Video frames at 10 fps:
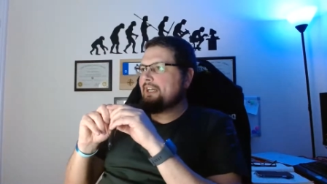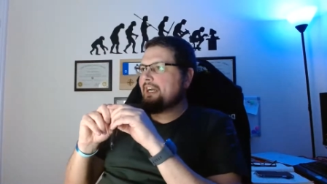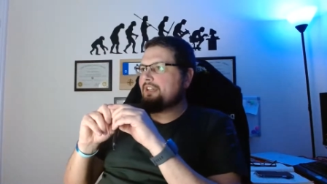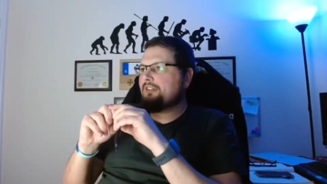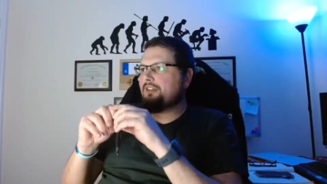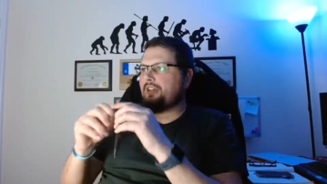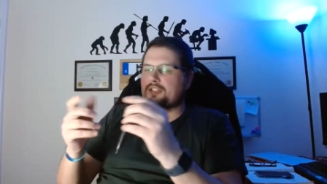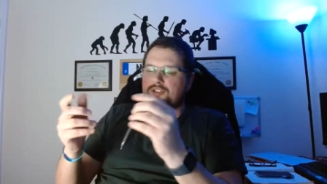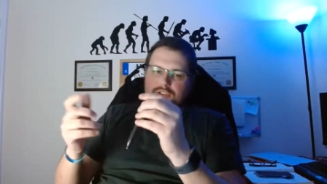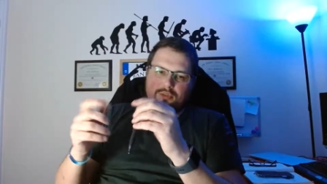And
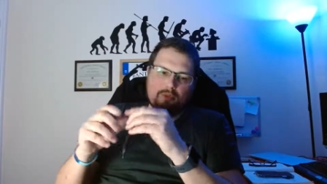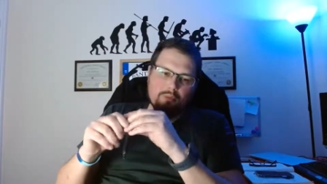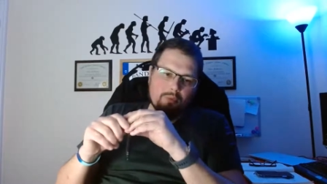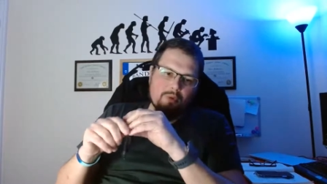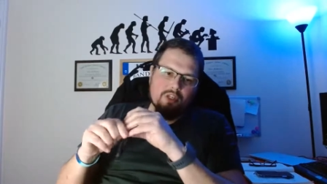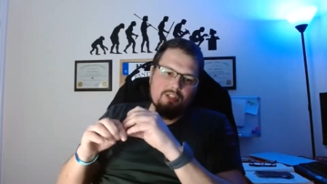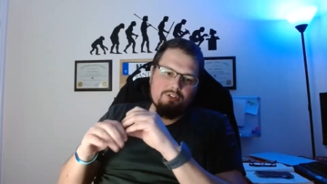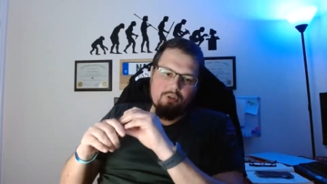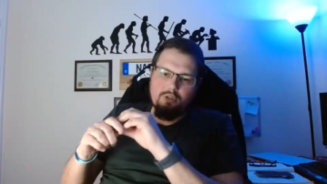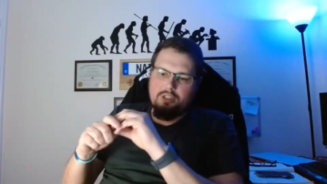that's not something we want kids
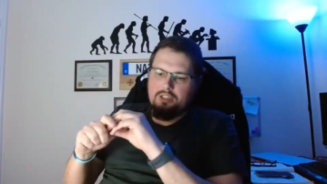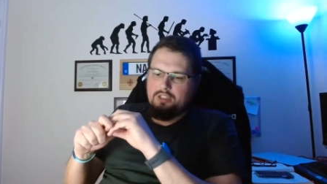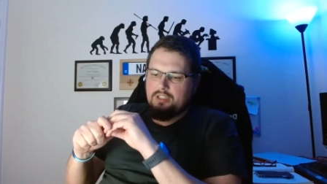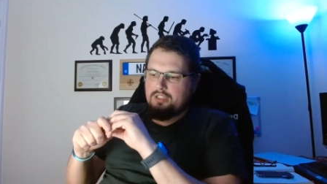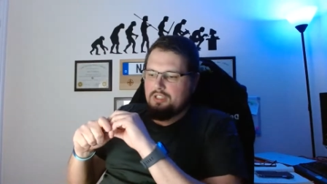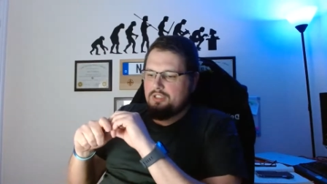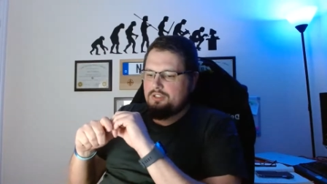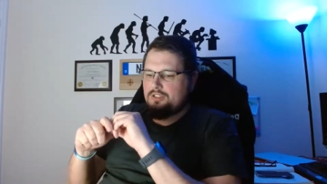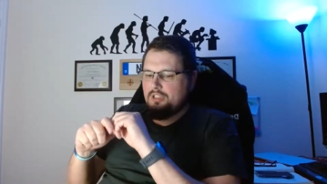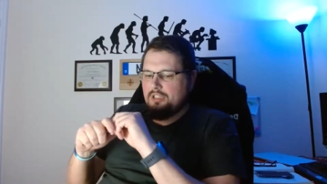doing,
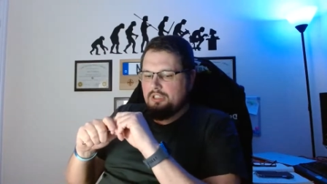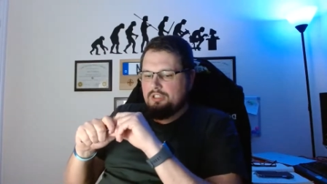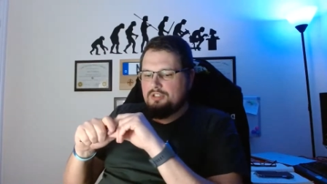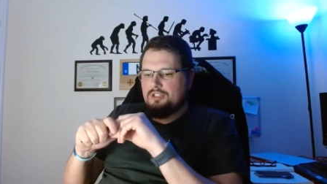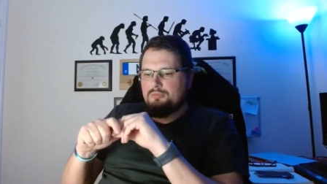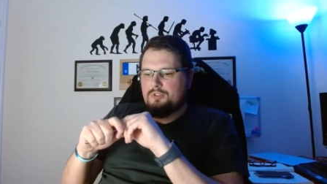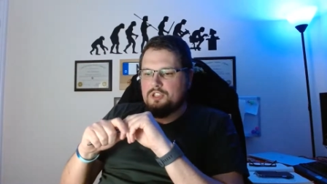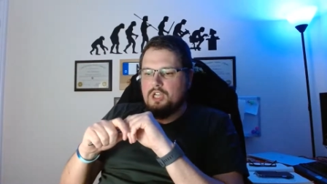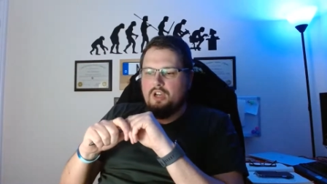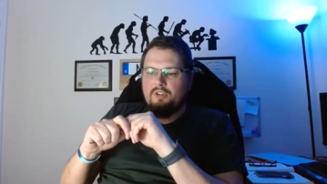is
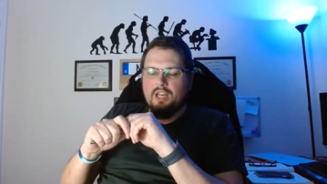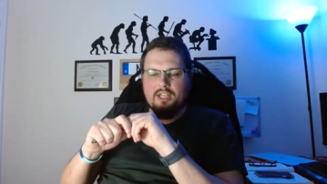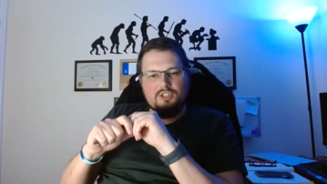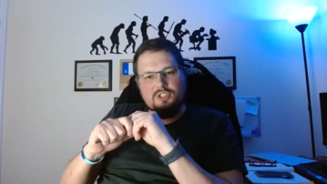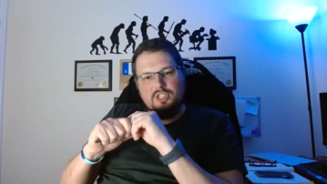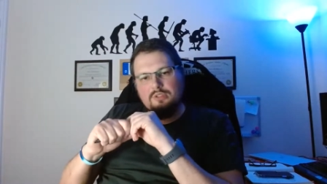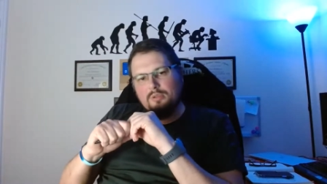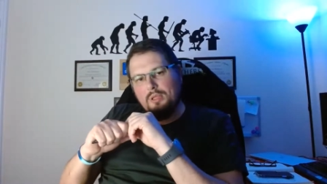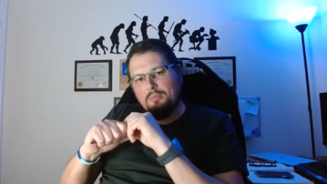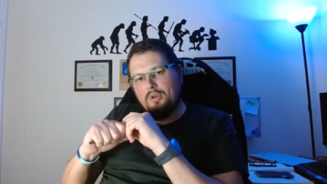starting relationships
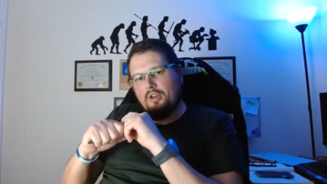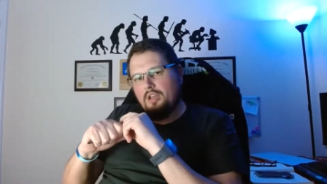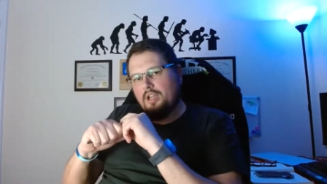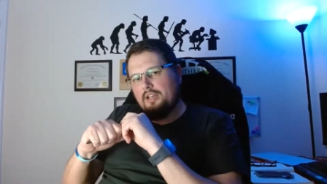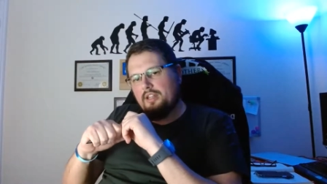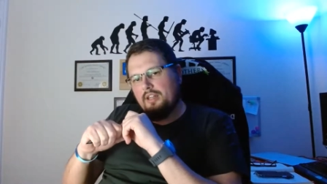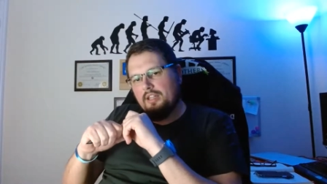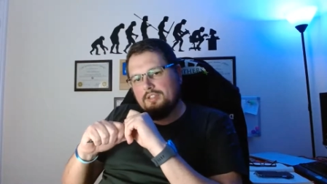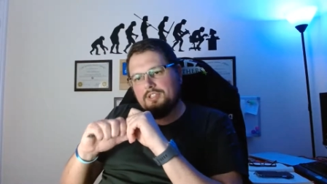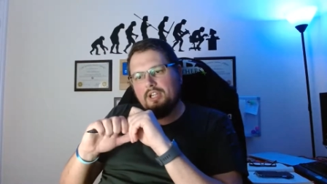with people online and then
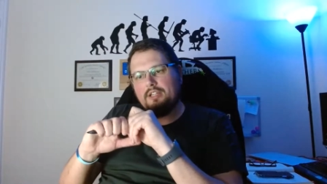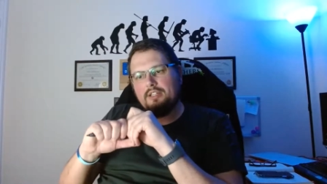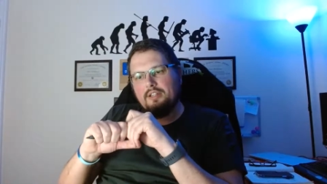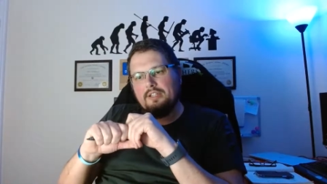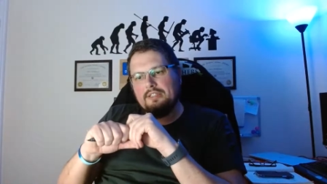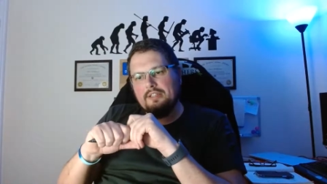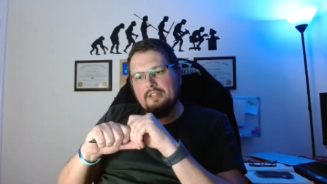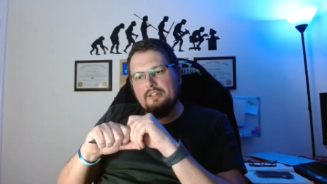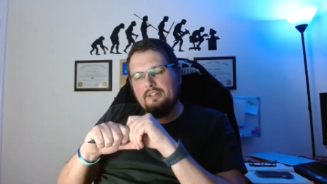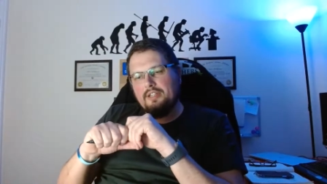deciding that
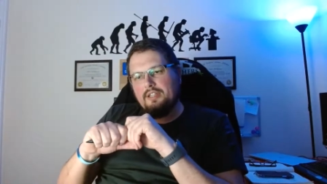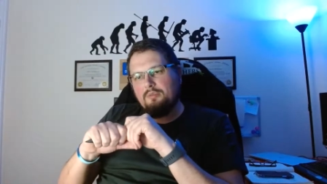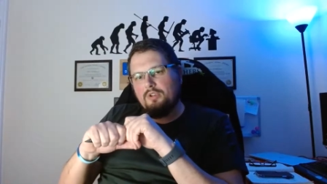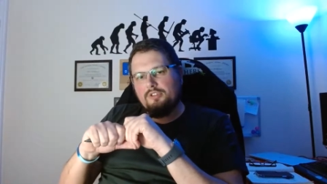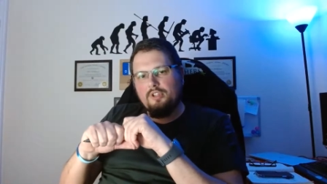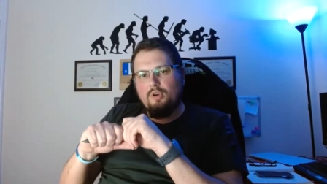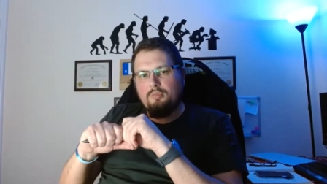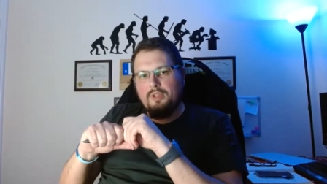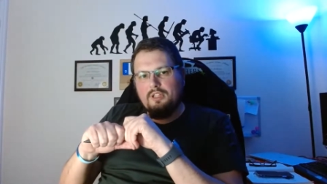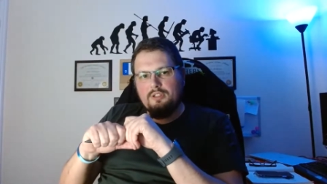they want to go and
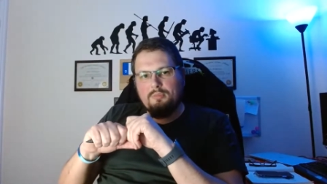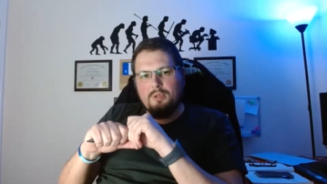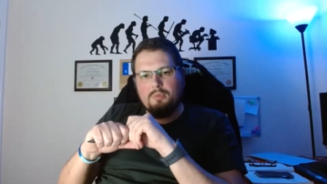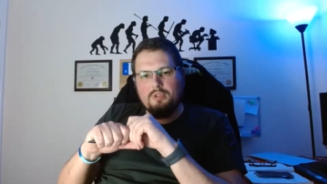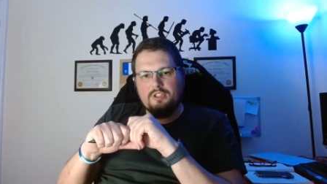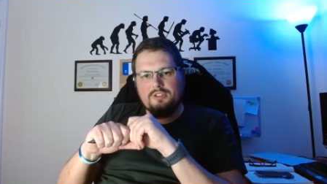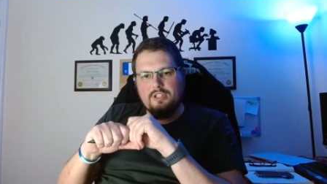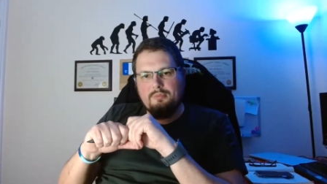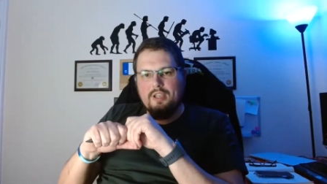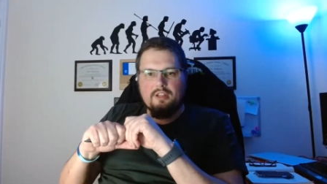meet these people because they
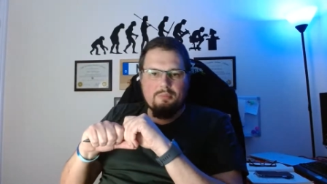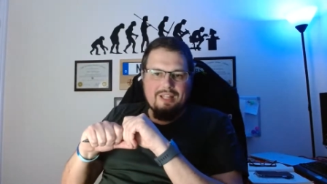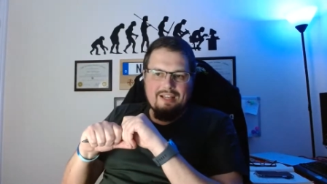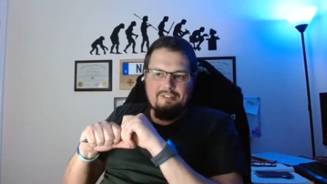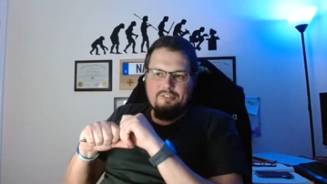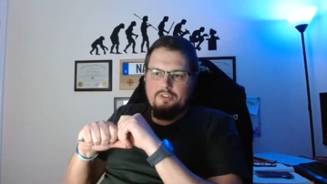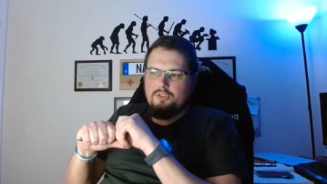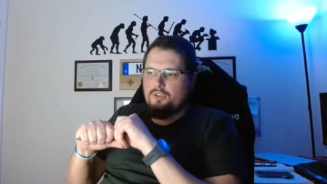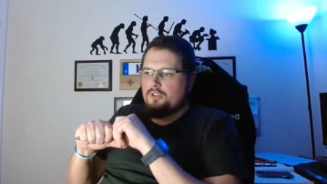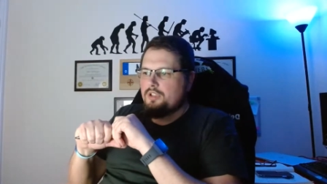make them laugh,
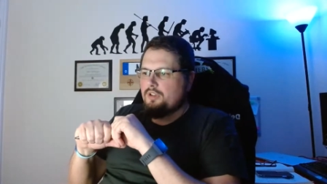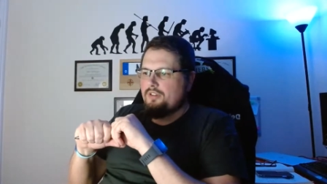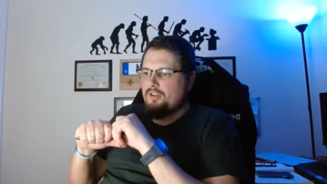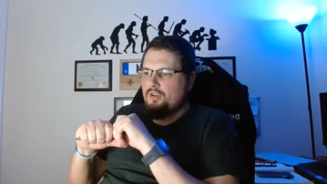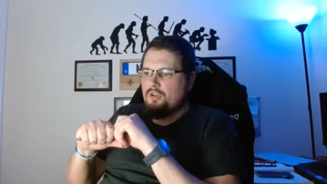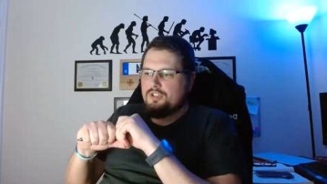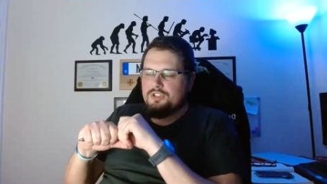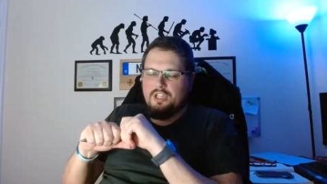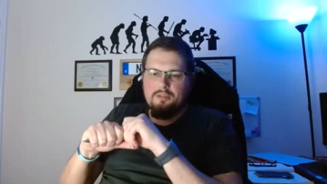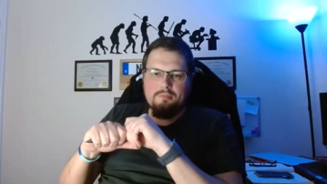or they've got all the
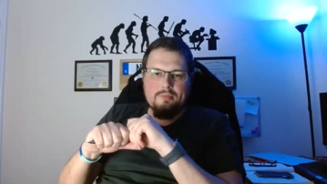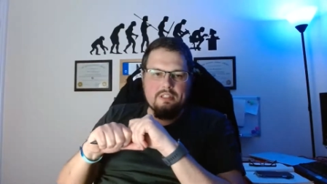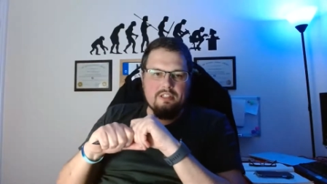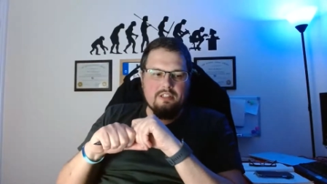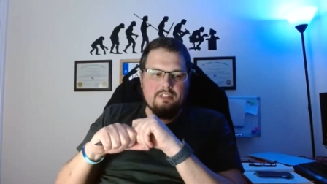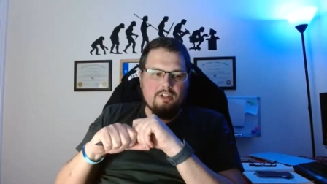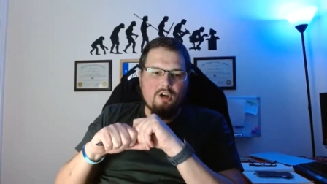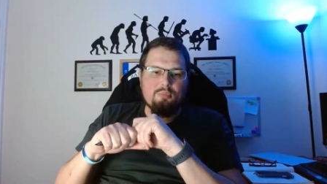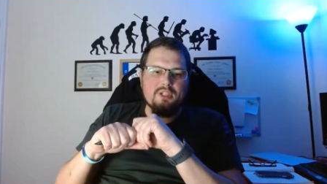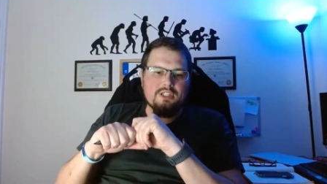same
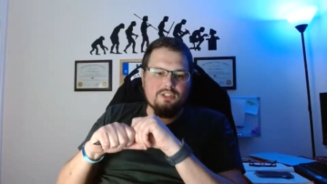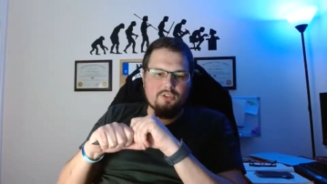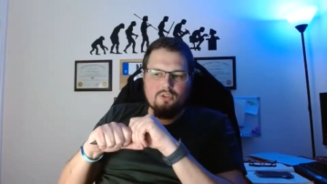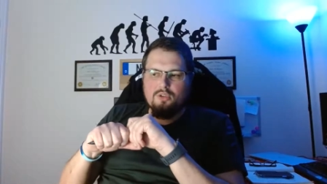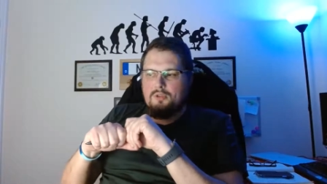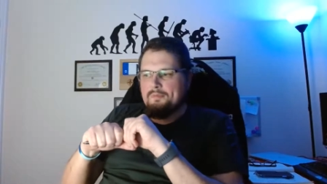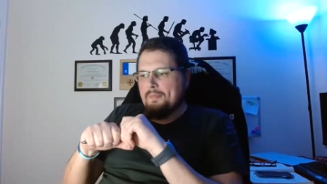hobbies, or